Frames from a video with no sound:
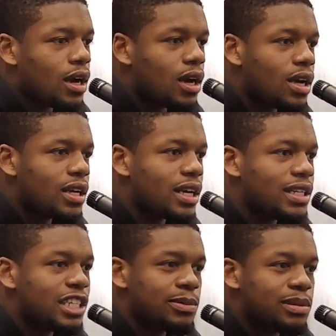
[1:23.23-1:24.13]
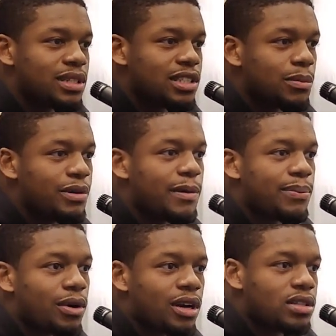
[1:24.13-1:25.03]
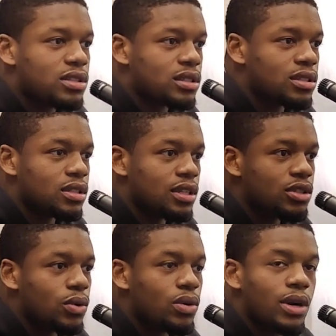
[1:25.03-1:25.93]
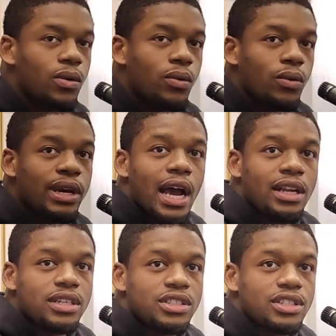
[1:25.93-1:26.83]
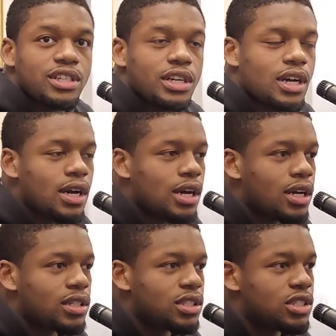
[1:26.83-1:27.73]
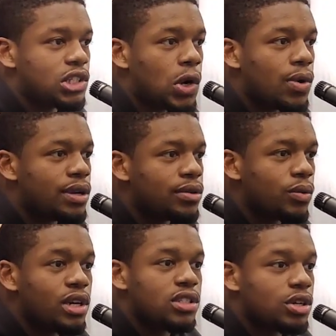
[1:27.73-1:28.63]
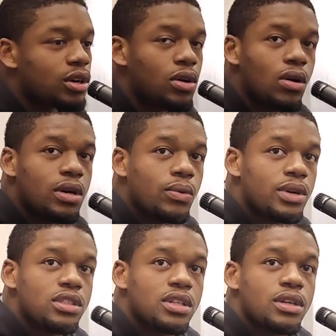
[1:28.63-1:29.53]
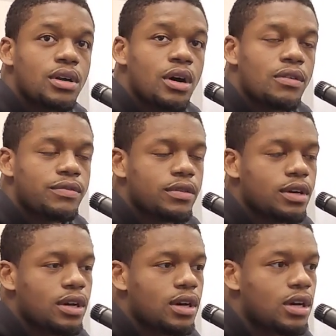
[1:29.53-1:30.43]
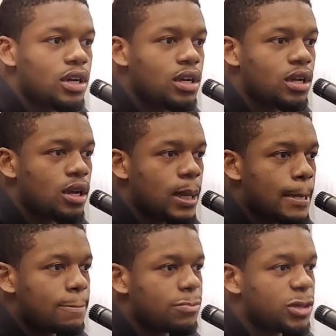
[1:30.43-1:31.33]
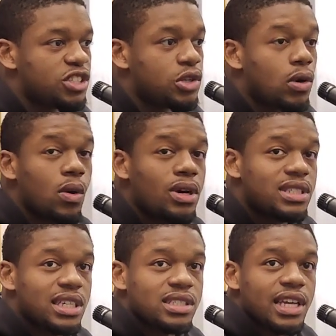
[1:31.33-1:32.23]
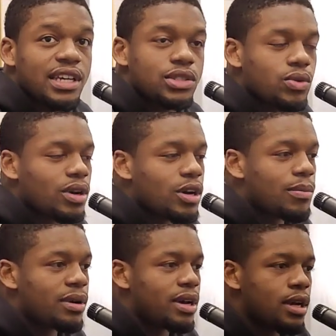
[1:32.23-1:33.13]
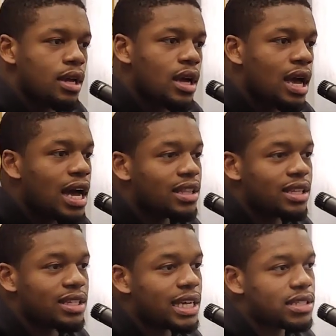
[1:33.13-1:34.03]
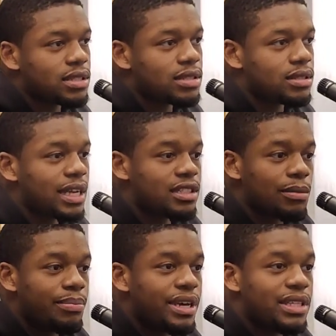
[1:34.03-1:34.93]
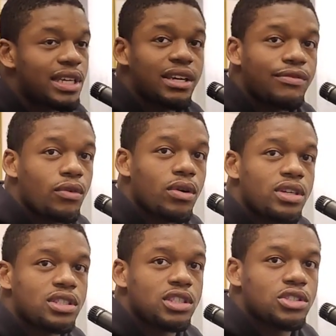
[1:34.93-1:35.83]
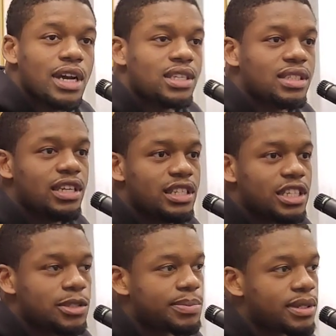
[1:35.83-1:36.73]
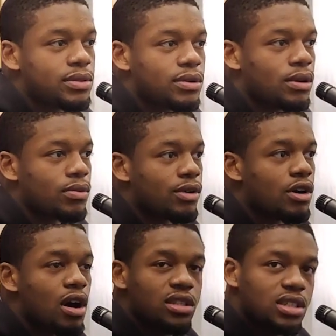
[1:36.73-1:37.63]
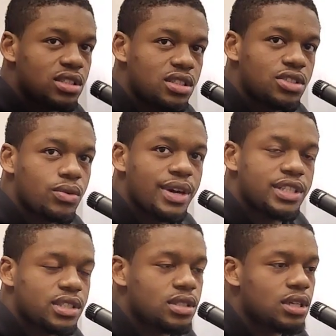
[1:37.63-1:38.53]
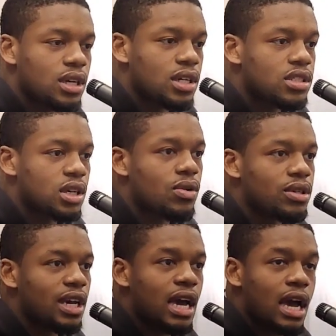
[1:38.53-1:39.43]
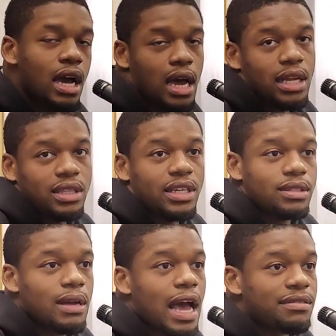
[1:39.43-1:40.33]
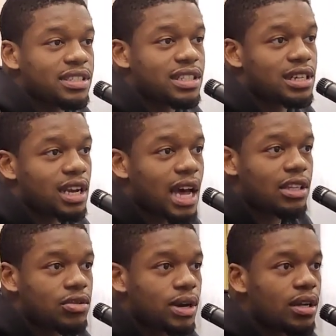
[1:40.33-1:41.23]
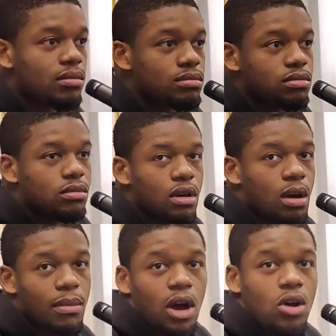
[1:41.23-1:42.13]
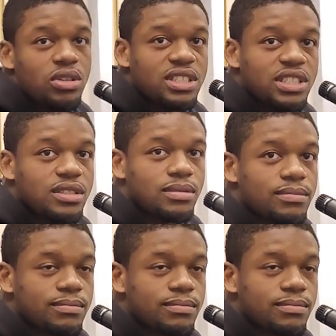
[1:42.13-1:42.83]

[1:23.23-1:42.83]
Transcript: Uh, yeah, discipline is a big part to, to where we got this year. Uh, just knowing when to turn it on and when to turn it off. Uh, just knowing what's at stake as well. But I think that's a that's a big thing for us, just trying to stay disciplined regardless of the situation. So yeah, I, I think I've seen it a lot throughout my whole team.